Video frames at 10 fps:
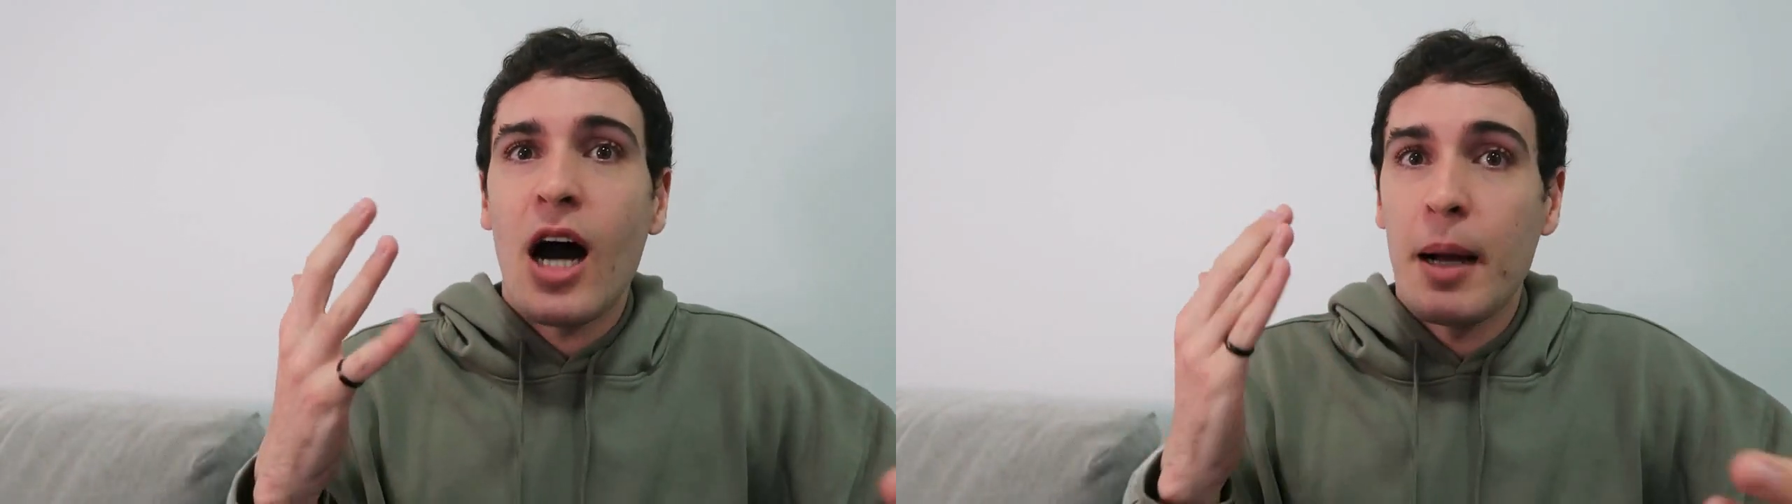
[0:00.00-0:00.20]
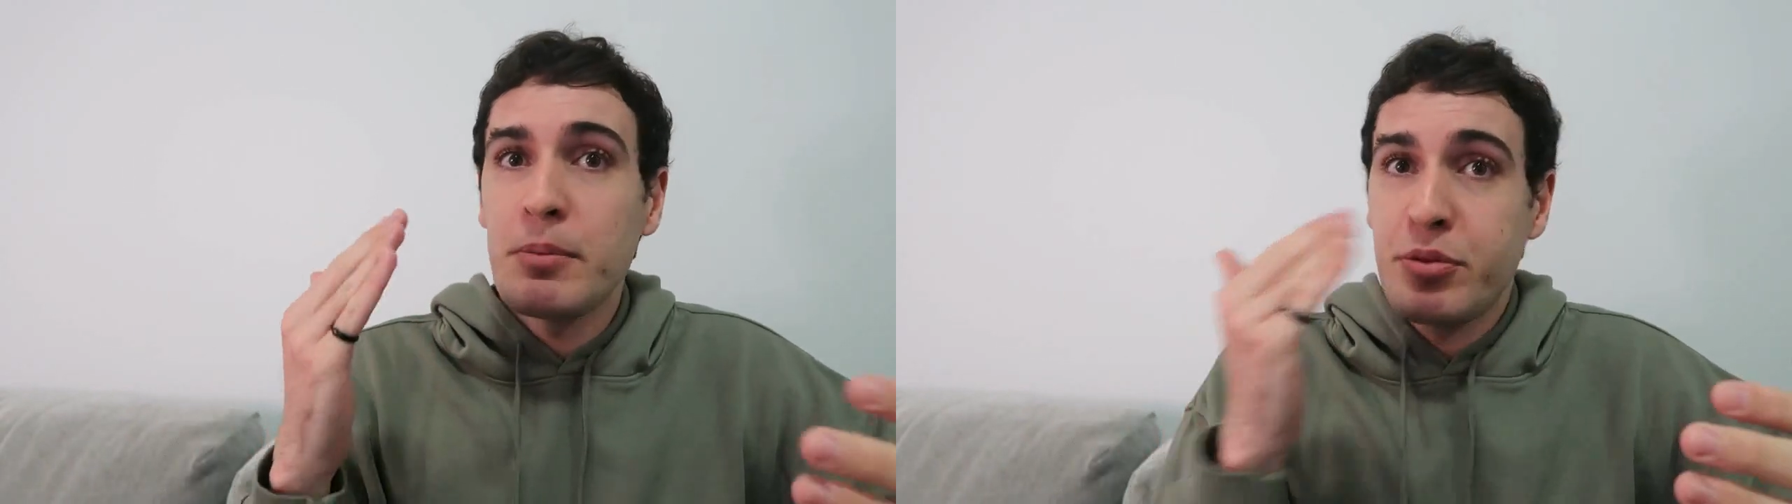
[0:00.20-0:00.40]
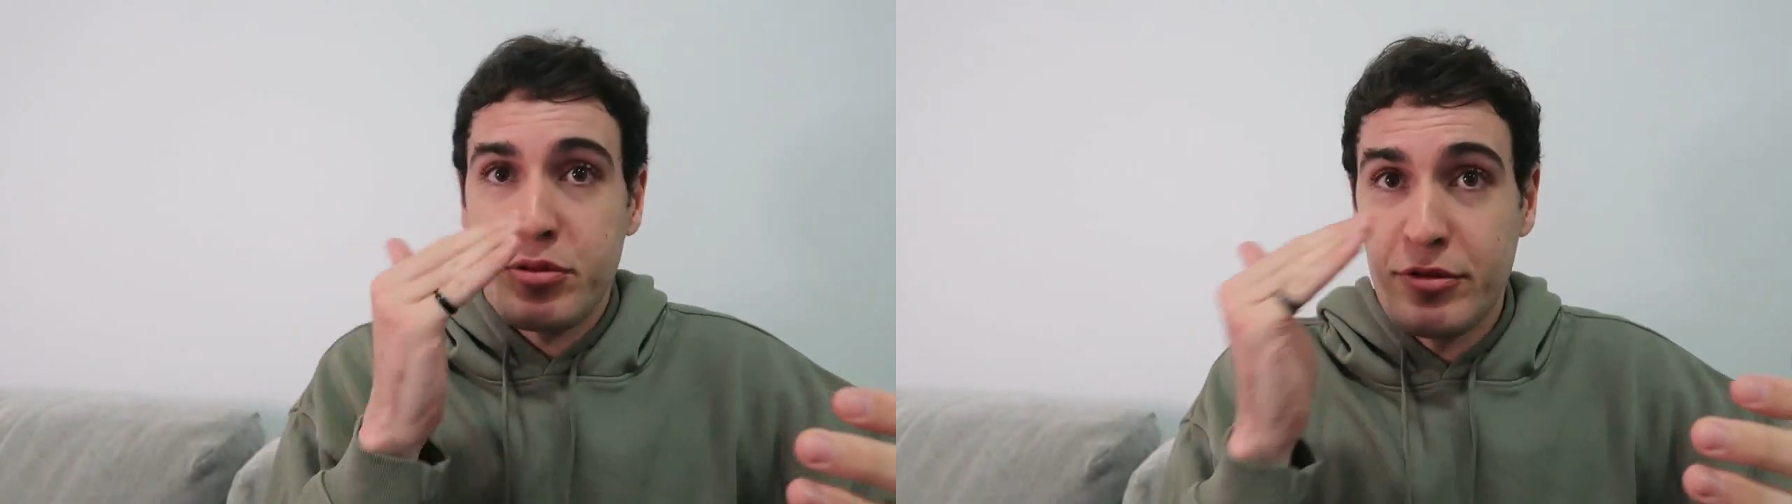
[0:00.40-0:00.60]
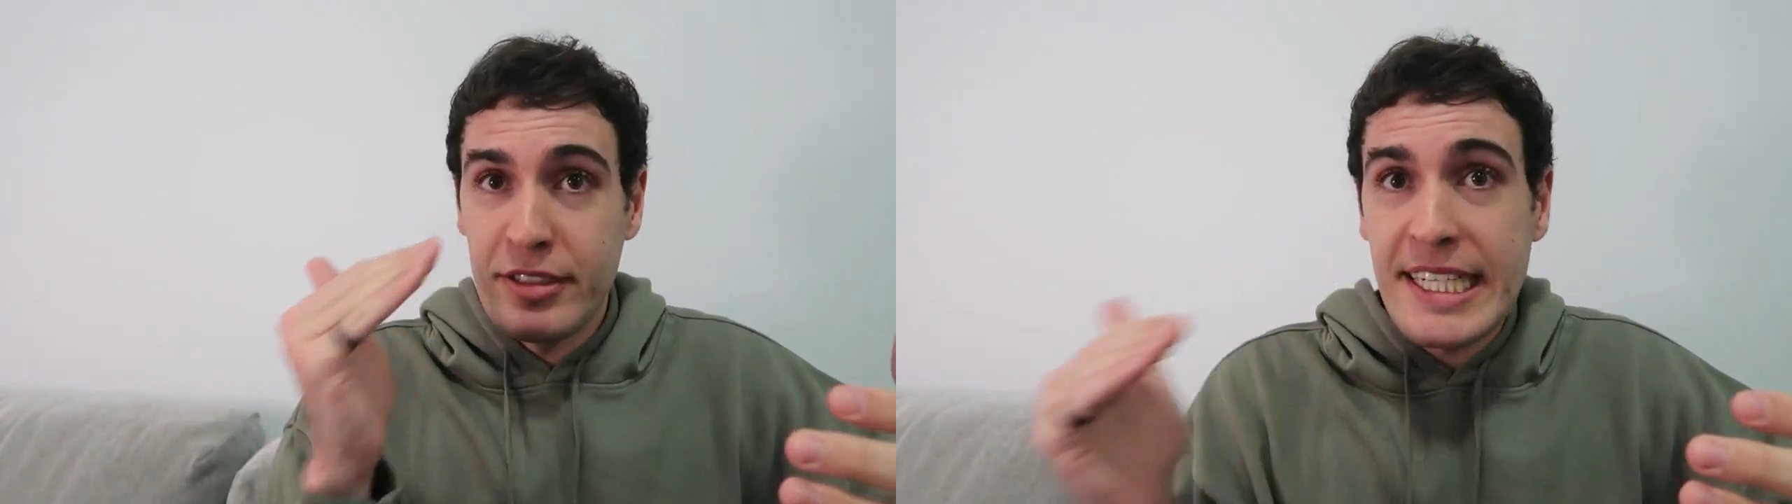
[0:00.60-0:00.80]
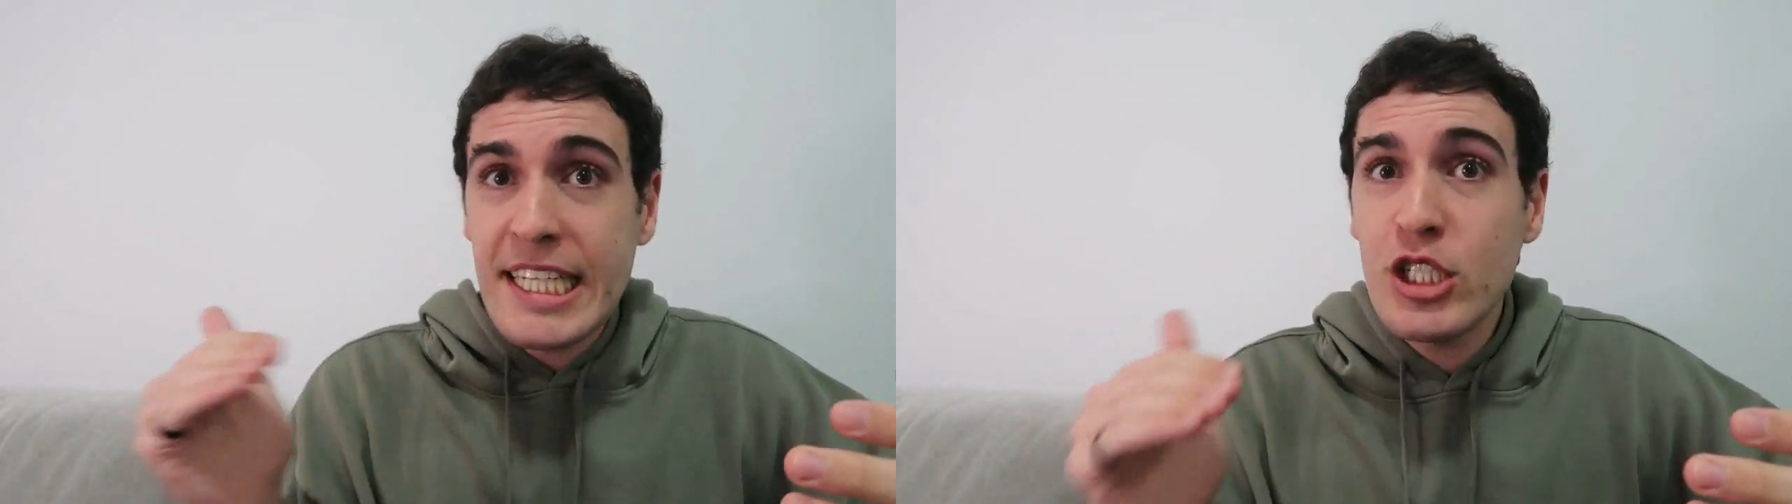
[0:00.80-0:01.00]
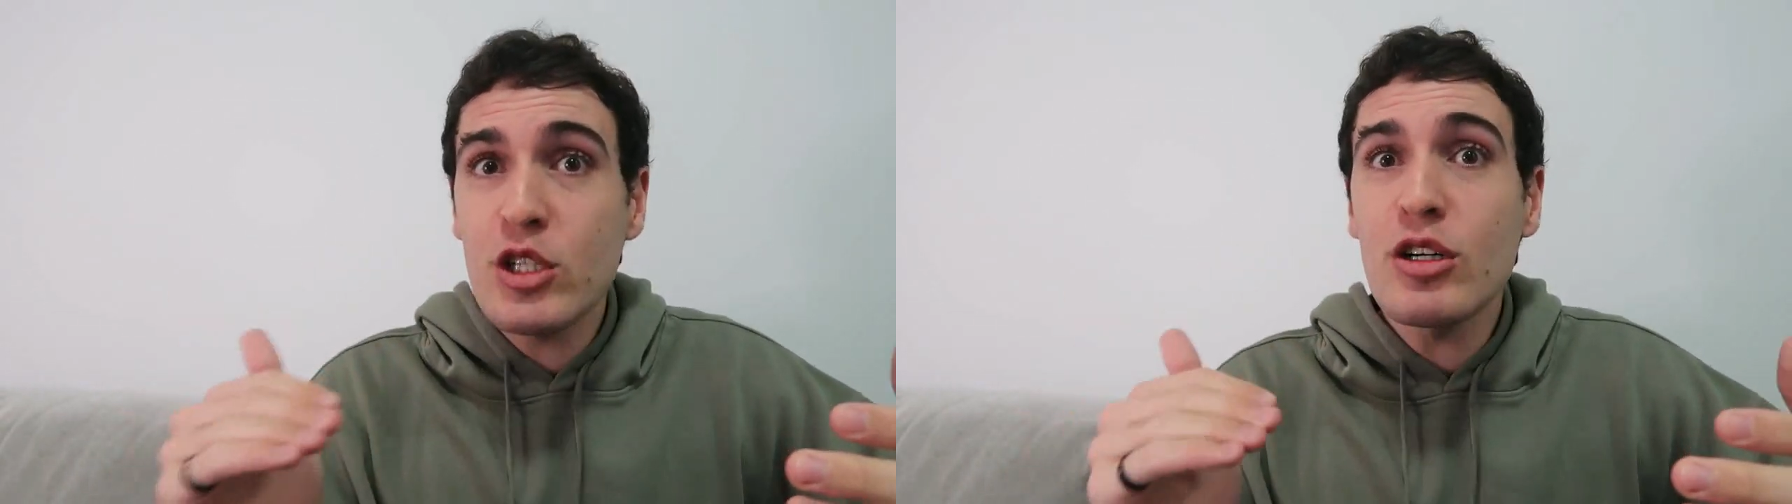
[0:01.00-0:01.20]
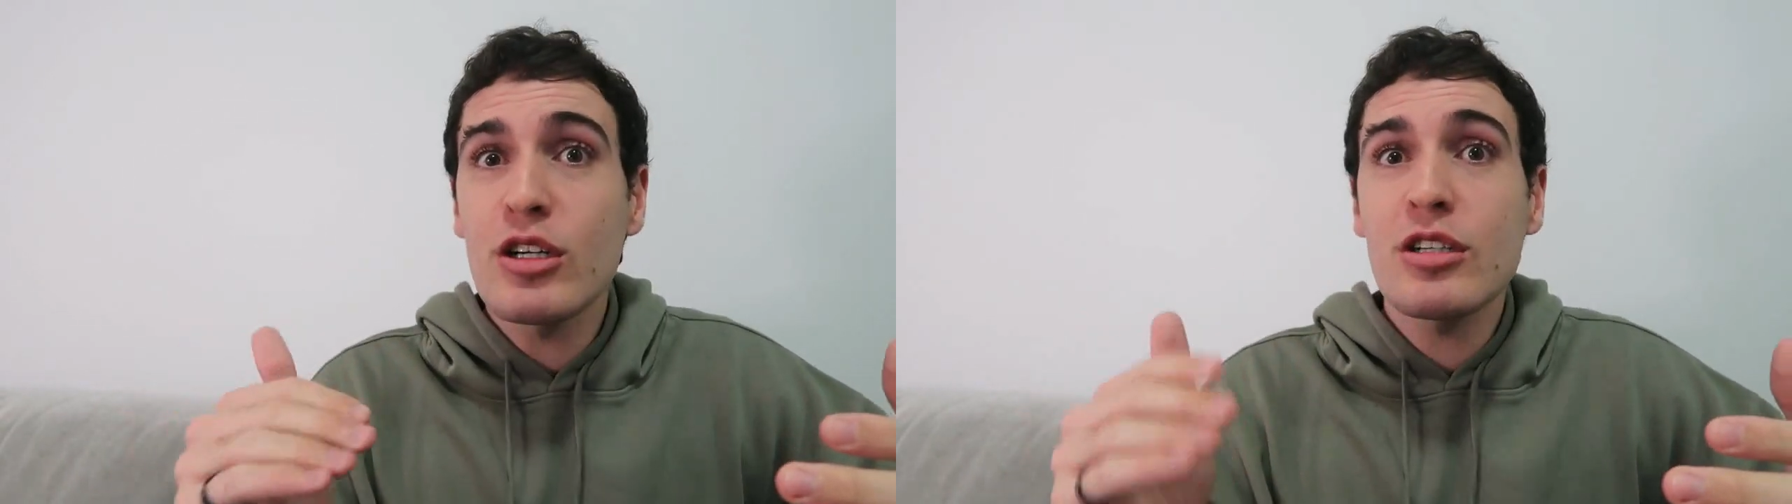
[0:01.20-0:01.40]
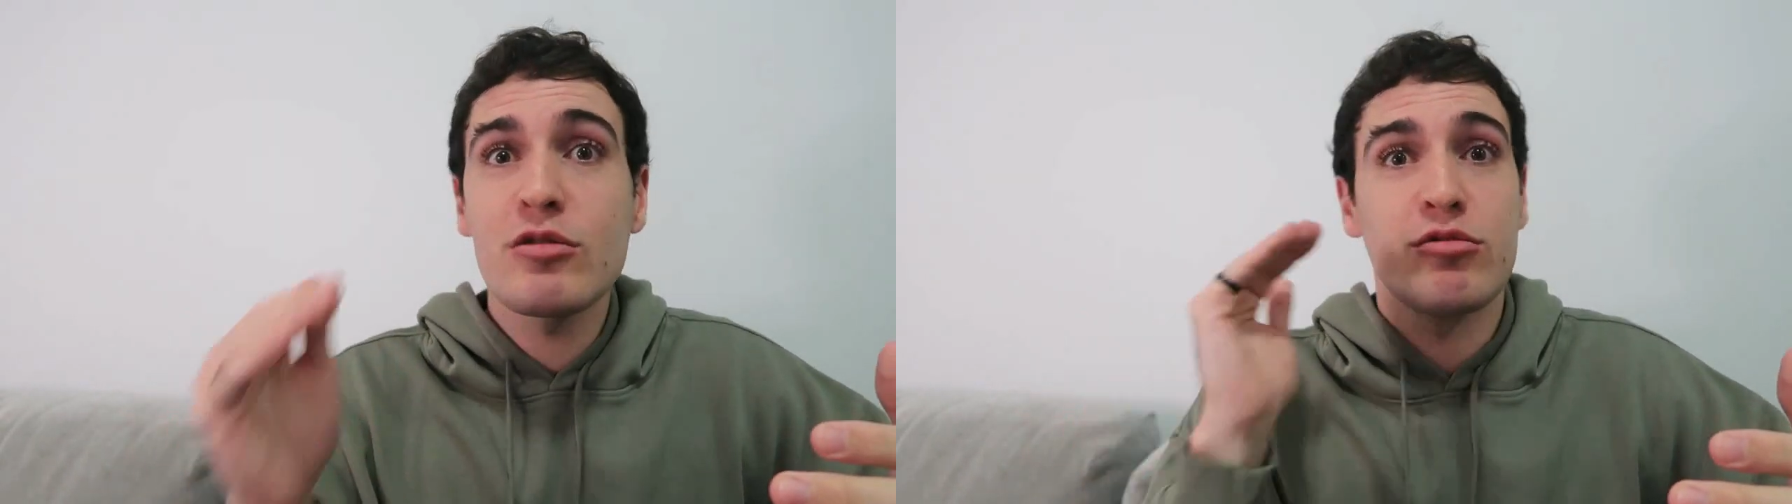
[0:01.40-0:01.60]
I'm pretty
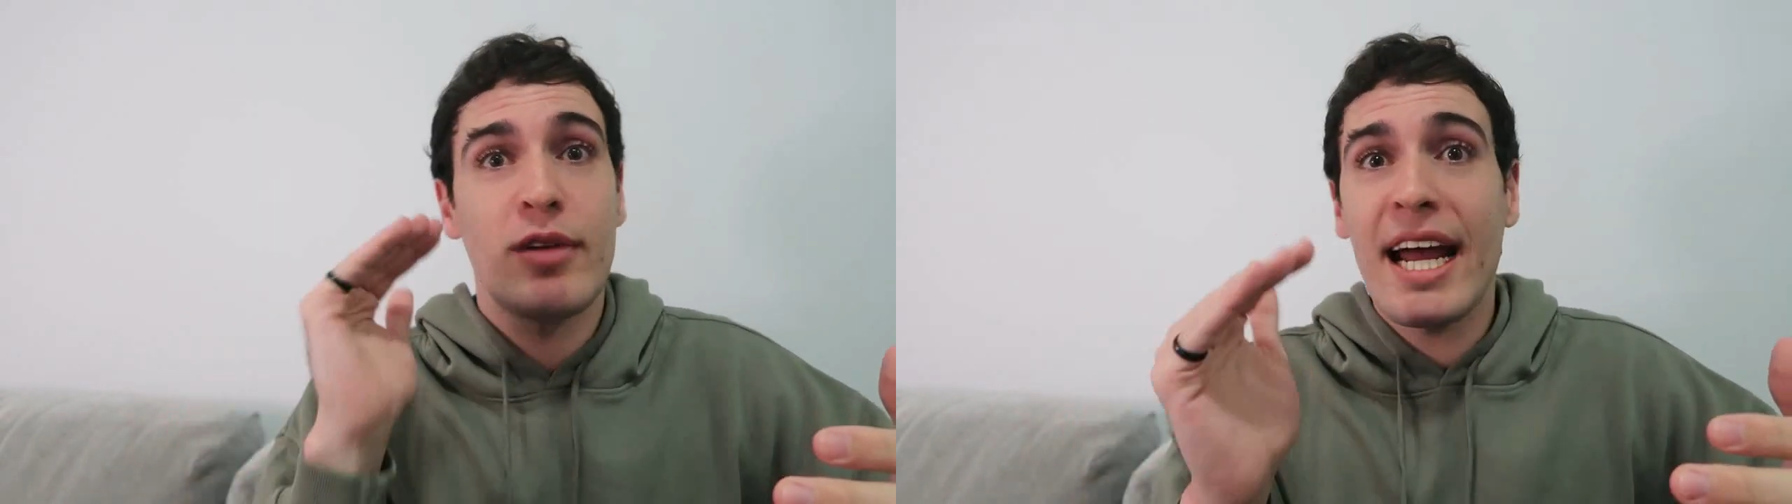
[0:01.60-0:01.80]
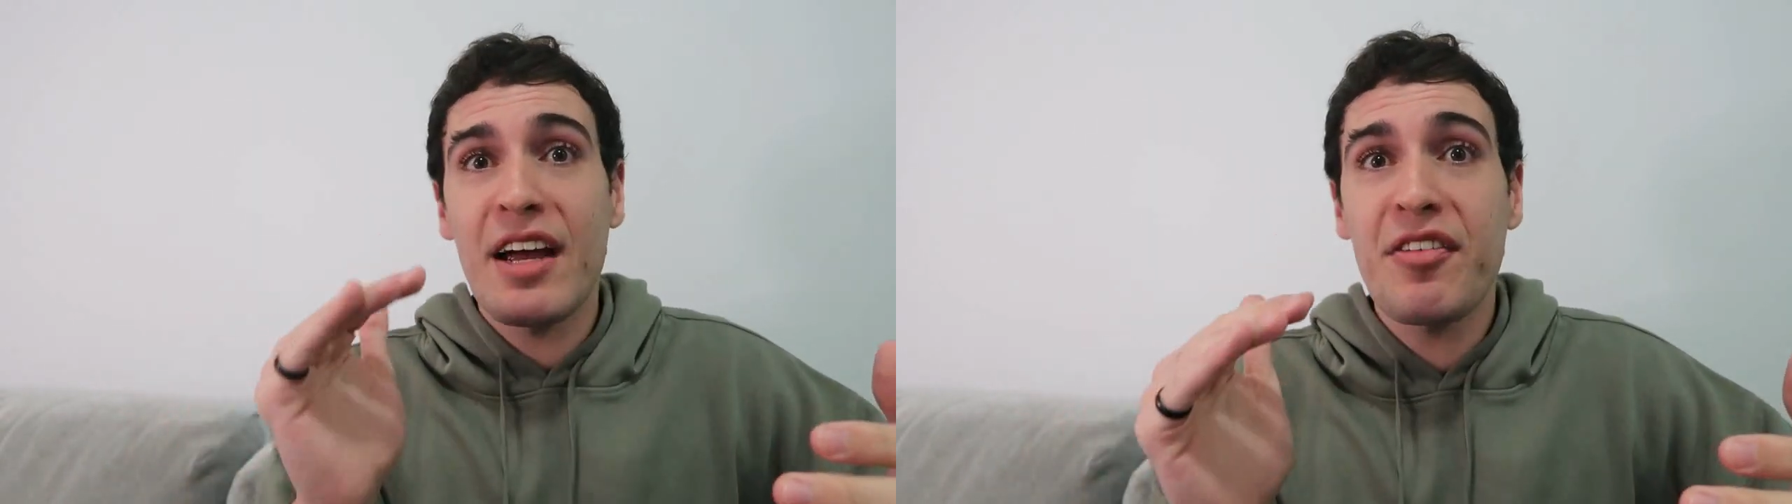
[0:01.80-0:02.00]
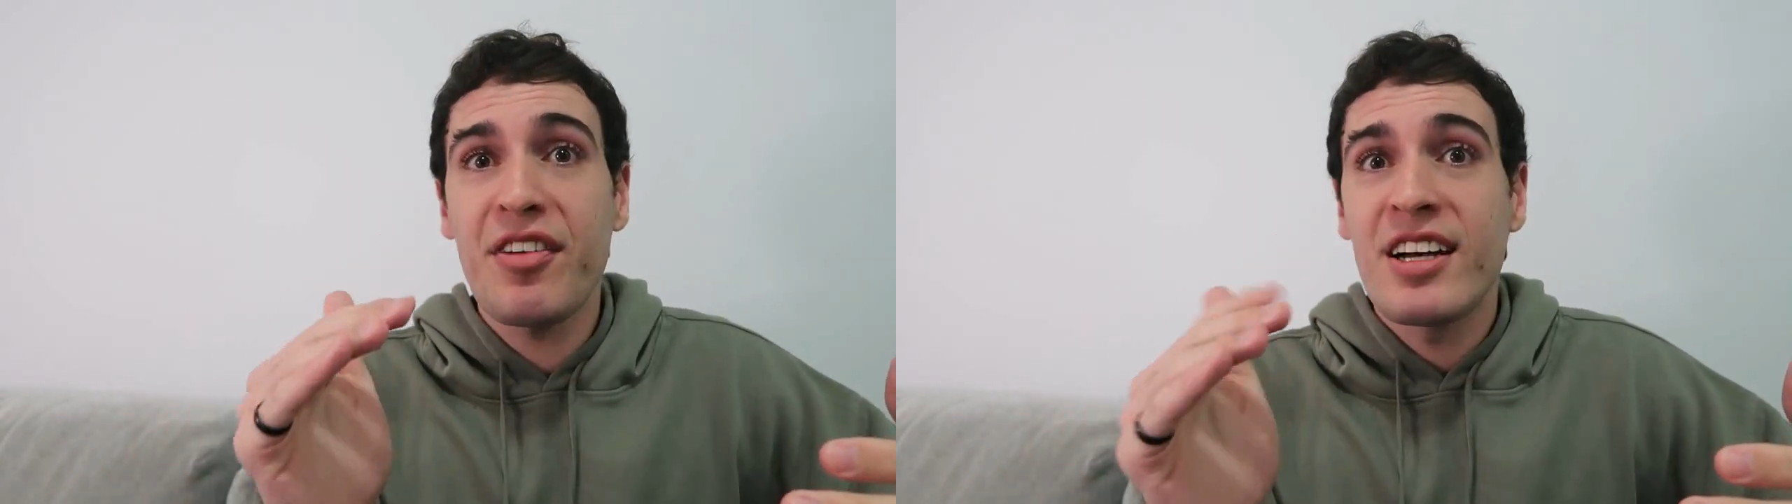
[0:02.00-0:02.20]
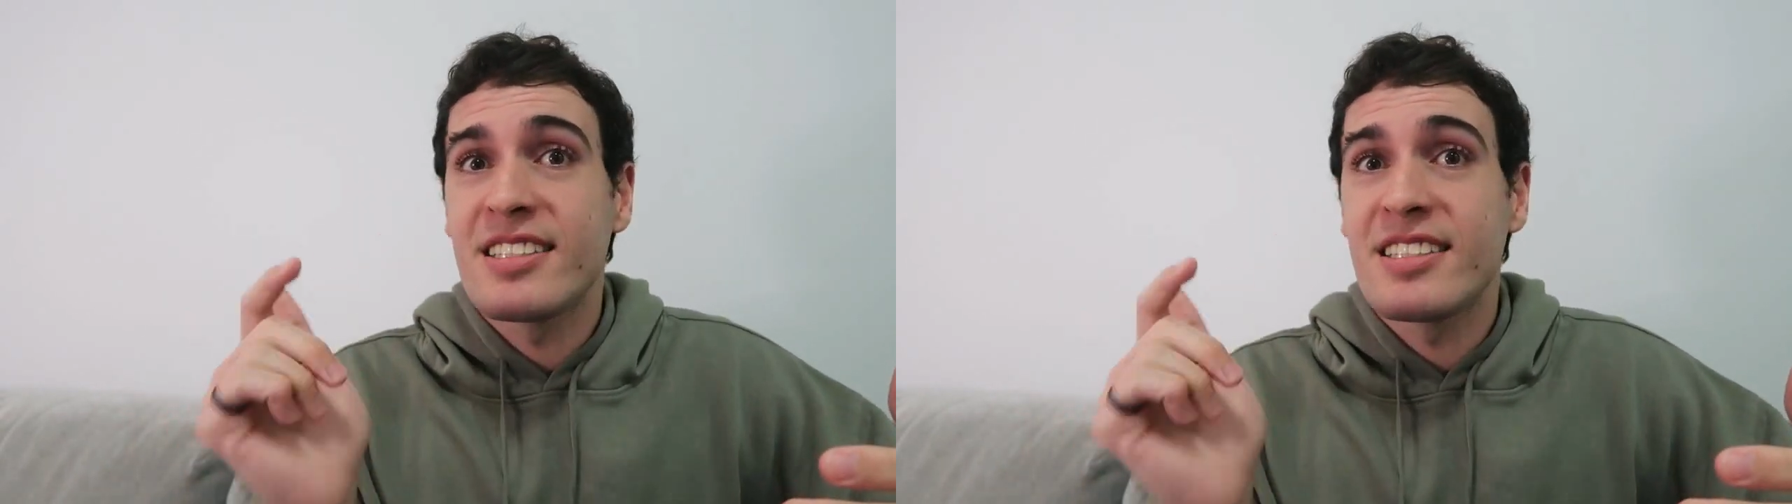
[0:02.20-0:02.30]
sure Rafe